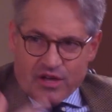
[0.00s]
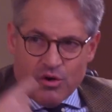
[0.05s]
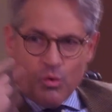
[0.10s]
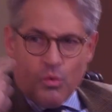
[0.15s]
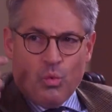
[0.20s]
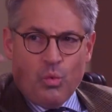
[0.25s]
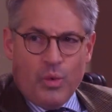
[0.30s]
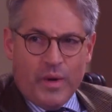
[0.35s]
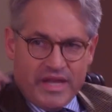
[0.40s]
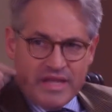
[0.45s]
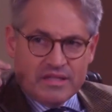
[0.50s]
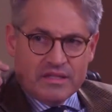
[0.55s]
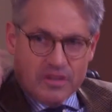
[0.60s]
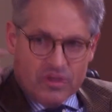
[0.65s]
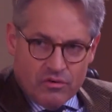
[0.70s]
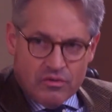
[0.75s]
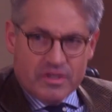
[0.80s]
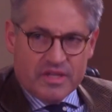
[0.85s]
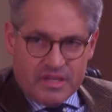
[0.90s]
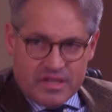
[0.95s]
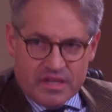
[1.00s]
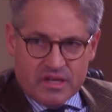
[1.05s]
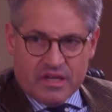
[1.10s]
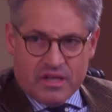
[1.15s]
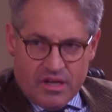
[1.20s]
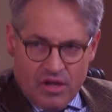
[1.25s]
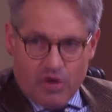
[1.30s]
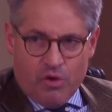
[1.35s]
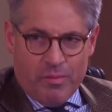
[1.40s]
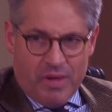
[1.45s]
like, we literally
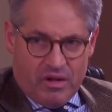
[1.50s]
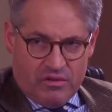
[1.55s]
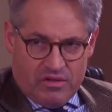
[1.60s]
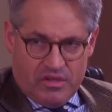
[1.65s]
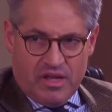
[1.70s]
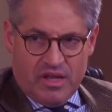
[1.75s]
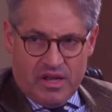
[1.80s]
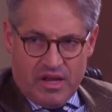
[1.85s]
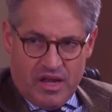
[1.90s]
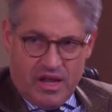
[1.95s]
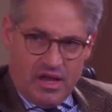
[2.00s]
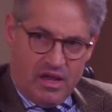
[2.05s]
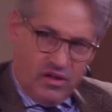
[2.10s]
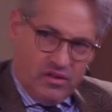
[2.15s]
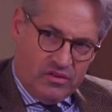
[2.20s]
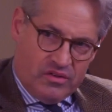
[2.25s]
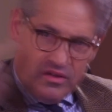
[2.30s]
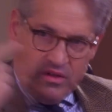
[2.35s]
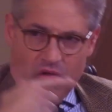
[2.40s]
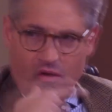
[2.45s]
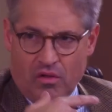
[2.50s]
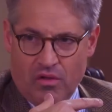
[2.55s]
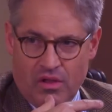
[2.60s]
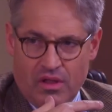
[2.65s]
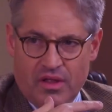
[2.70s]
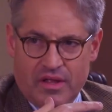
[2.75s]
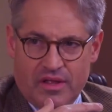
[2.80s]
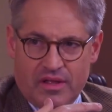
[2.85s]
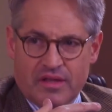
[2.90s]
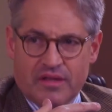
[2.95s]
didn't know about DNA
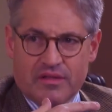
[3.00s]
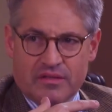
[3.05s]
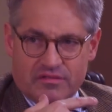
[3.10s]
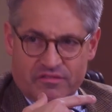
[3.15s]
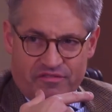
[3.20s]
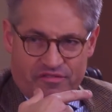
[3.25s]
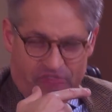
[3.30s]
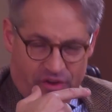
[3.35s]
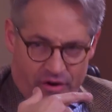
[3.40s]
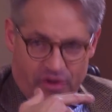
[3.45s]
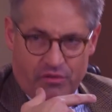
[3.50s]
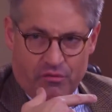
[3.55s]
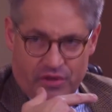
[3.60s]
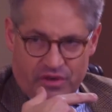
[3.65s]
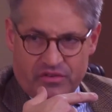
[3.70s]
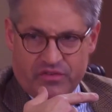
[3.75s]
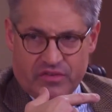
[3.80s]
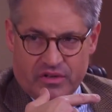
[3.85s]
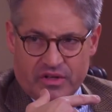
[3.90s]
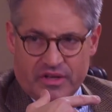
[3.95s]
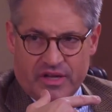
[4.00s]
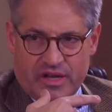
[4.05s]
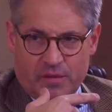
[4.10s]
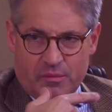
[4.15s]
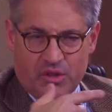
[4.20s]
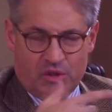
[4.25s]
until very recently.